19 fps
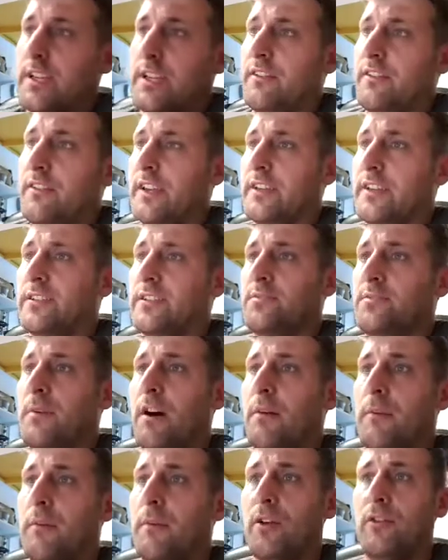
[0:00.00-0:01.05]
I think it's a
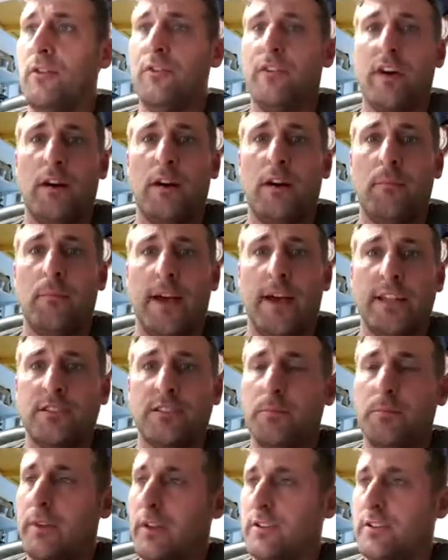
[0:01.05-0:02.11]
smart move. And
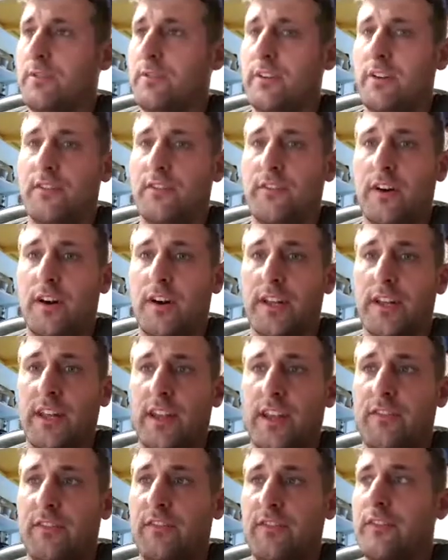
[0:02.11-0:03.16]
to be honest with you, I find
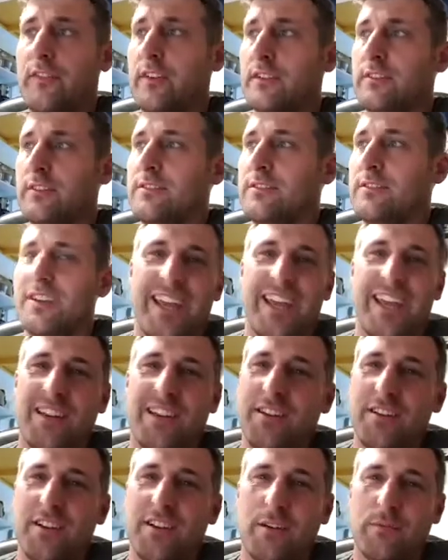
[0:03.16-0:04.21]

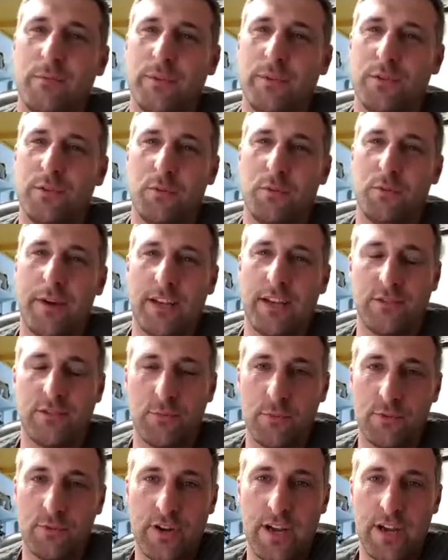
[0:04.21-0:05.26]
we talk about this
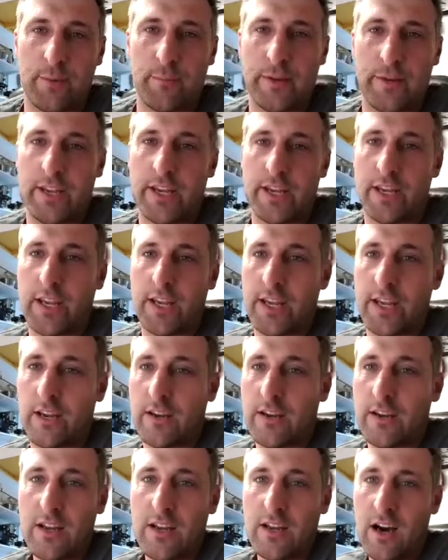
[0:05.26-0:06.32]
Goodwood track being the
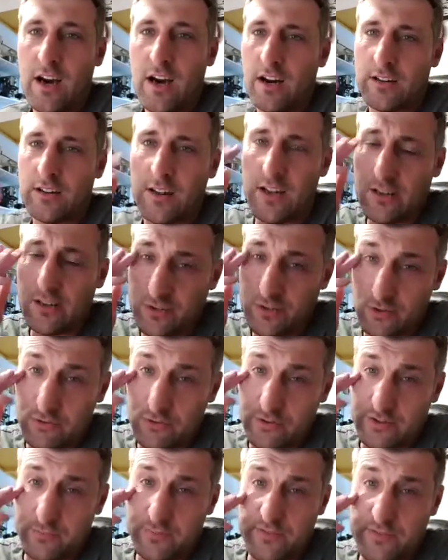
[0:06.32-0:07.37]
hard luck
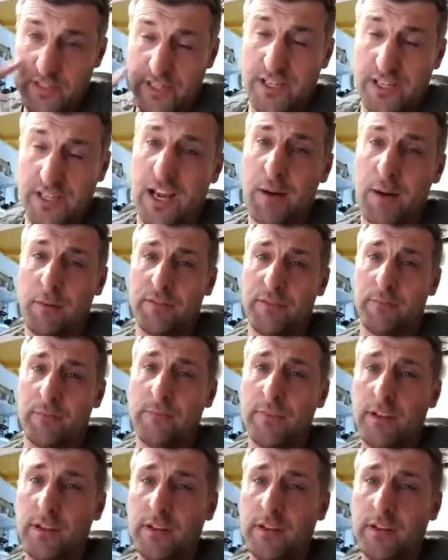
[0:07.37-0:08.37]
stories, and we've seen a couple of them,